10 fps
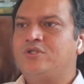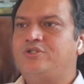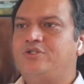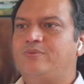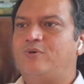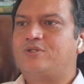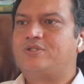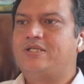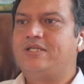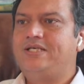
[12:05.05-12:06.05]
She reports
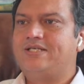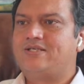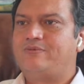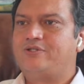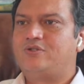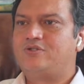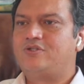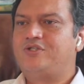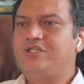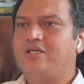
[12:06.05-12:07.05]
that he has episodes
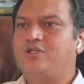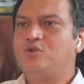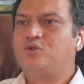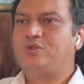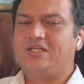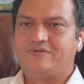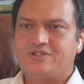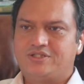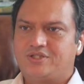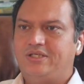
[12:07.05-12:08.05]
of seeing two
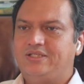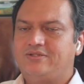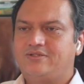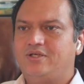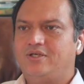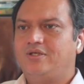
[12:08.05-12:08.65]
television screens,